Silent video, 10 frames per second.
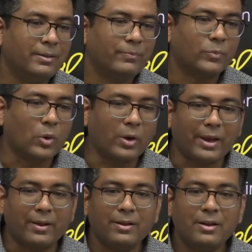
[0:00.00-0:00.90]
Okay,
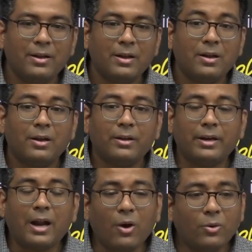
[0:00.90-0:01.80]

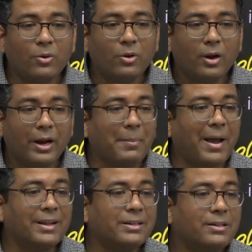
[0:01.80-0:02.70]
now
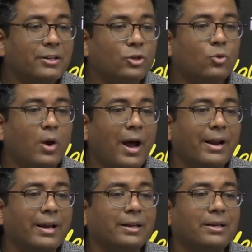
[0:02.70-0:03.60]
imagine you are
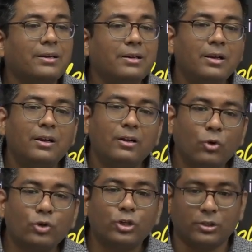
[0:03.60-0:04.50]
in the
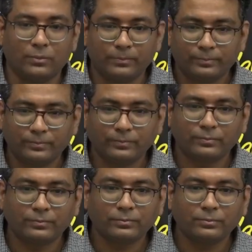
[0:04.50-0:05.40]
ocean.
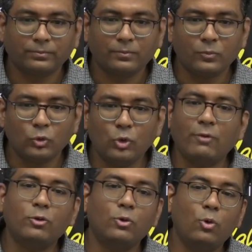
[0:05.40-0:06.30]
You have
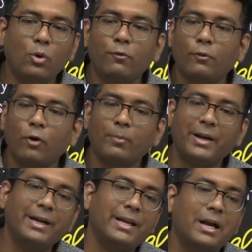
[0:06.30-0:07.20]
to go from
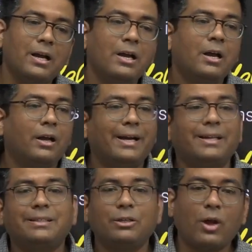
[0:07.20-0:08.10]
India, let us
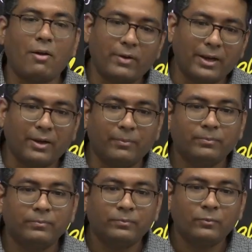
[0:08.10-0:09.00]
say, to Africa.
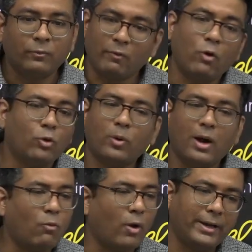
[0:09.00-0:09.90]
We want to
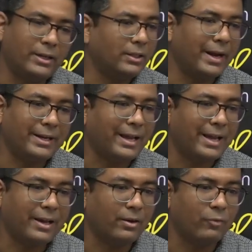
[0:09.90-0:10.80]
avoid the entire
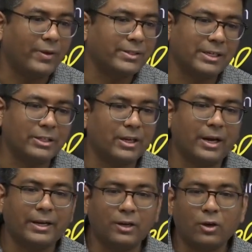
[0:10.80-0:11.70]
West Asia right
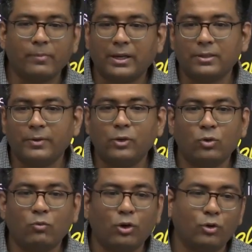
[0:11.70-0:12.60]
now because we don't
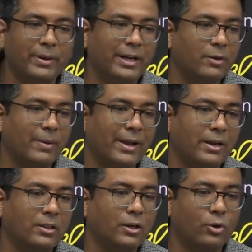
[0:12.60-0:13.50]
want to be hit by
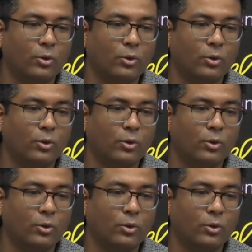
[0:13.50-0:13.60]
another drone.